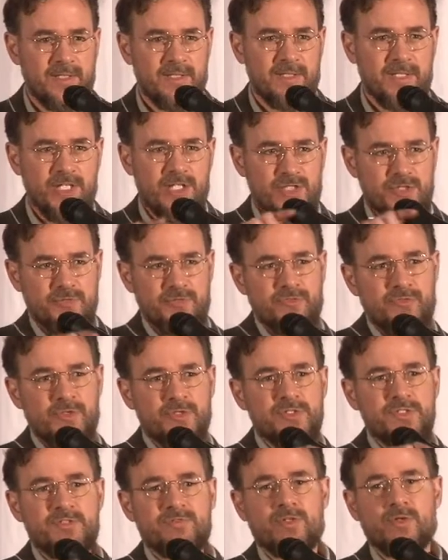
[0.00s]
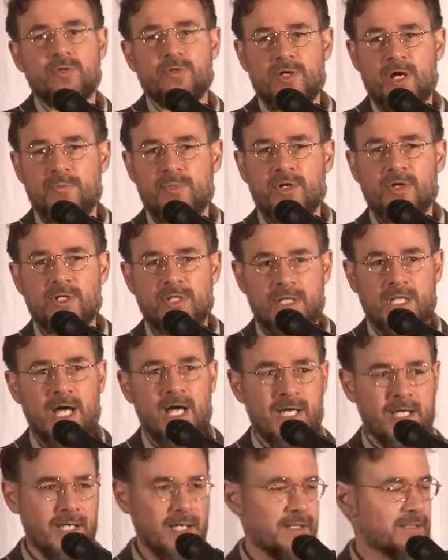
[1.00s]
each verse of the Quran, we call an
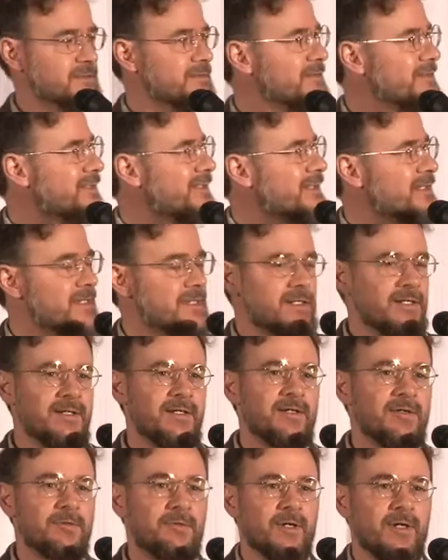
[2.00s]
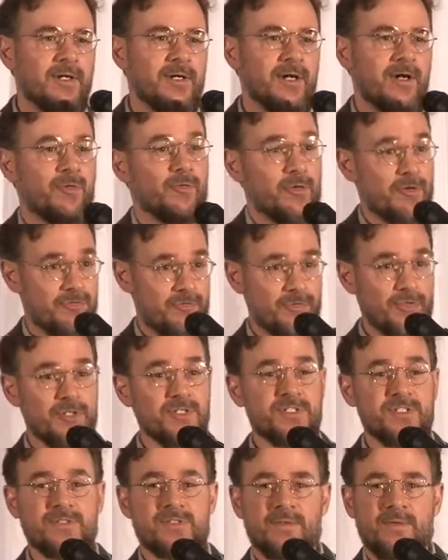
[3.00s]
ayah uh, or a
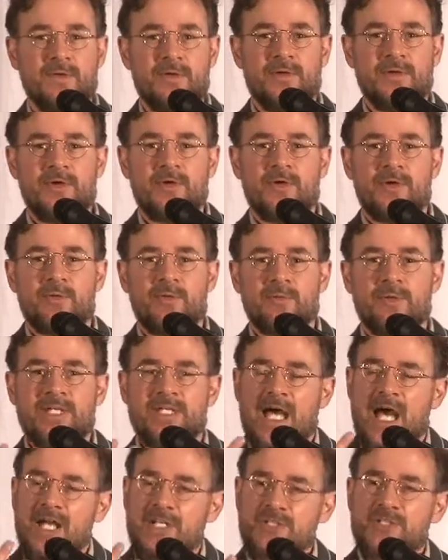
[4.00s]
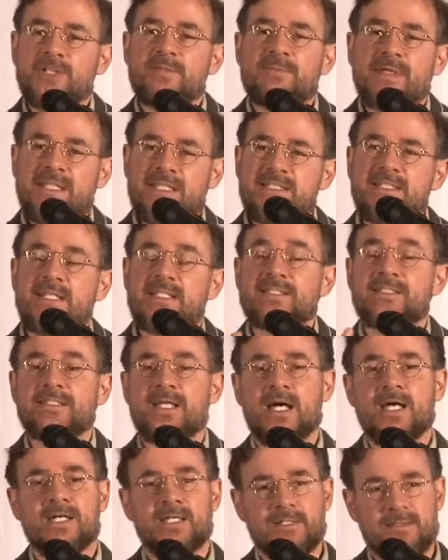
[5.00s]
verse, it actually means a
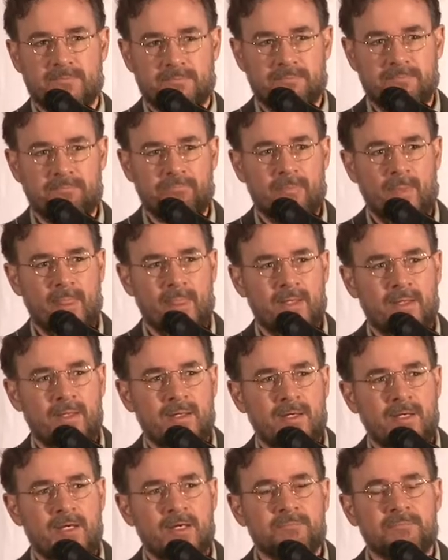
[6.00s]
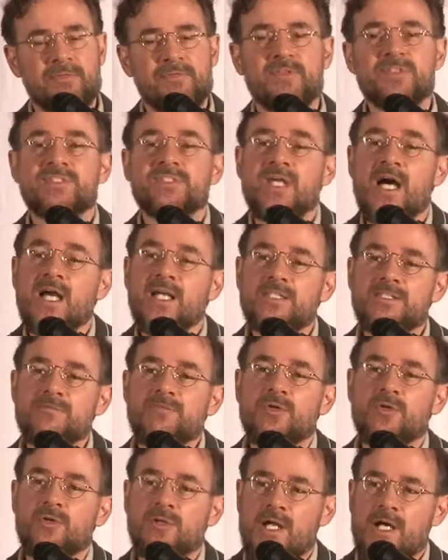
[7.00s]
sign. But the signs of
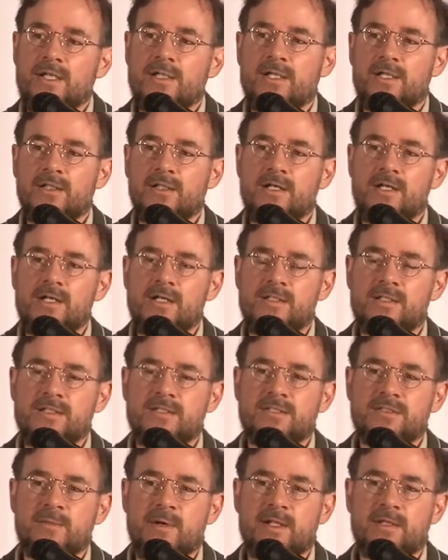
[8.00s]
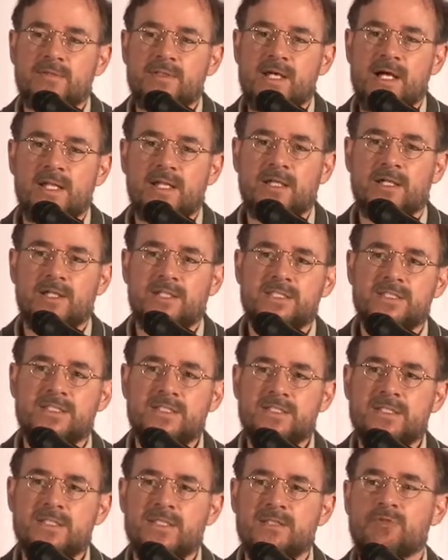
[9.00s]
the Quran, Allah subhanahu wa ta'ala
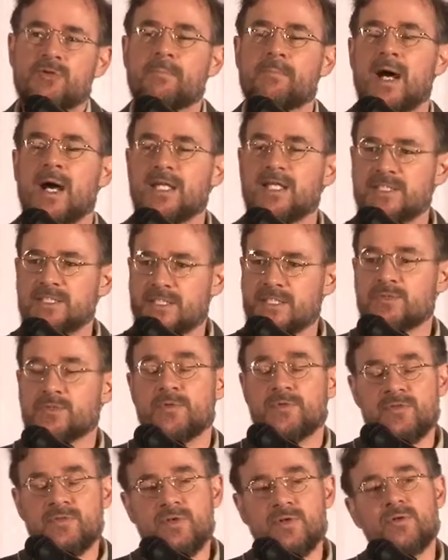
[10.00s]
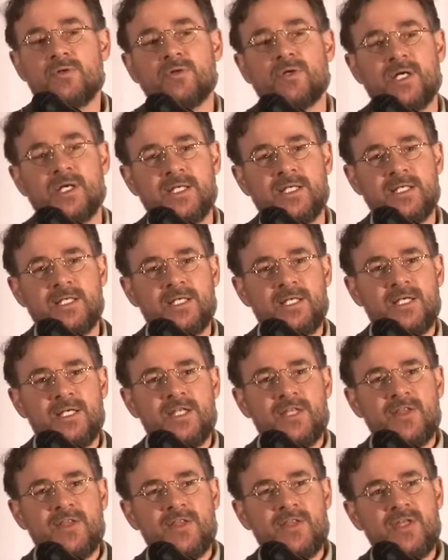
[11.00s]
consistently reminds us within the Quran
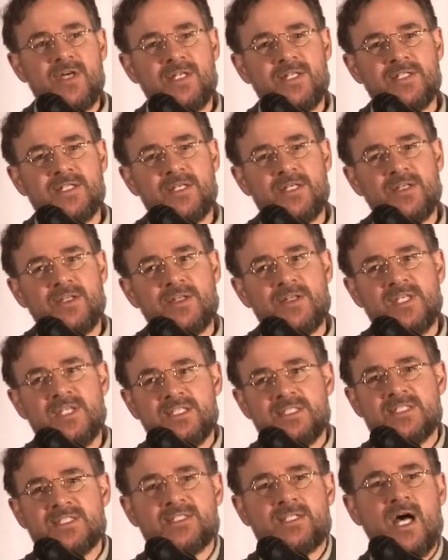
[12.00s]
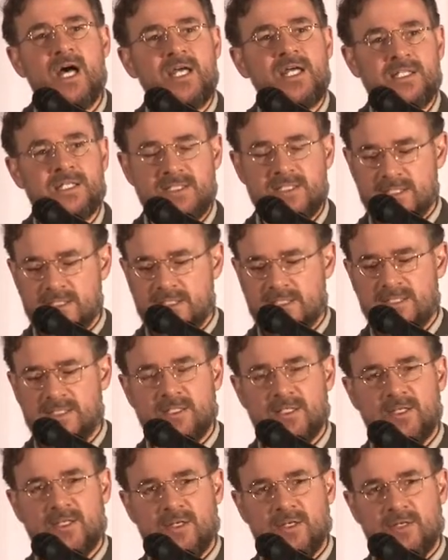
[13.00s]
that these signs
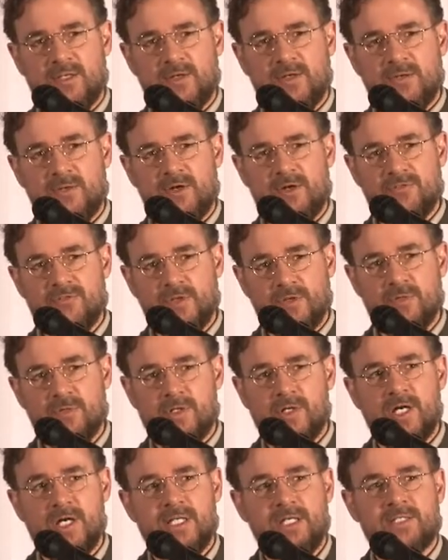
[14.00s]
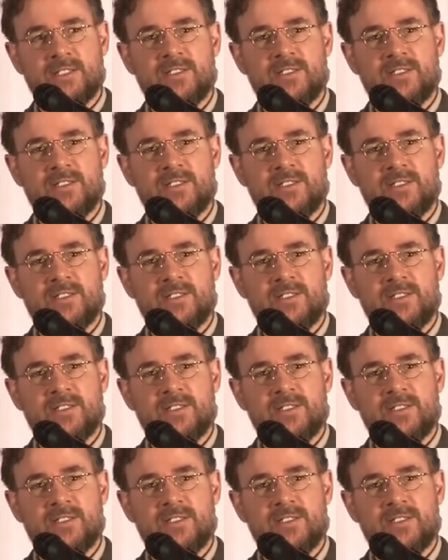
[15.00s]
of the Quran